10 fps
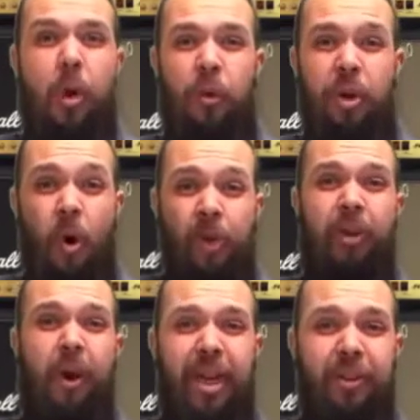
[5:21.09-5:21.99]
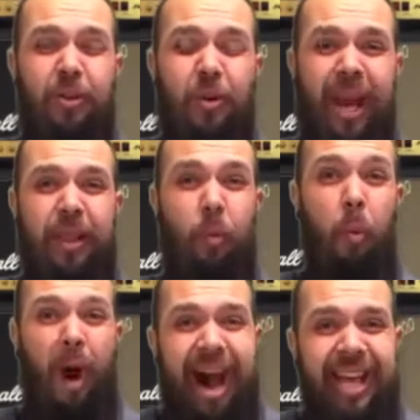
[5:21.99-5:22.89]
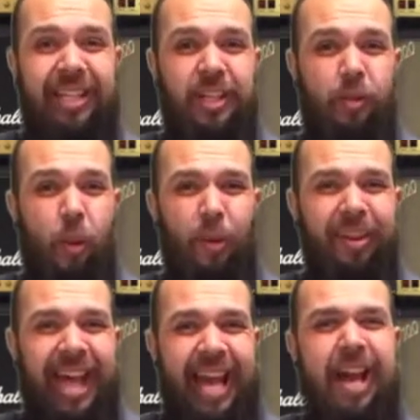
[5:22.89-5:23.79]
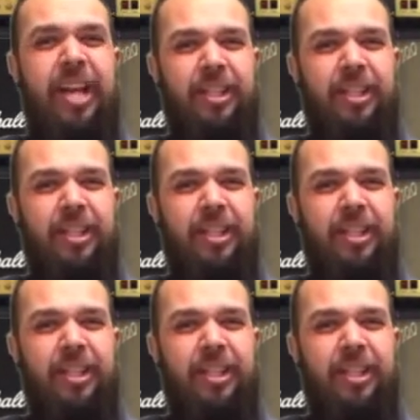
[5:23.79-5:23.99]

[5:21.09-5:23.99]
we're not going to look at why it is called that.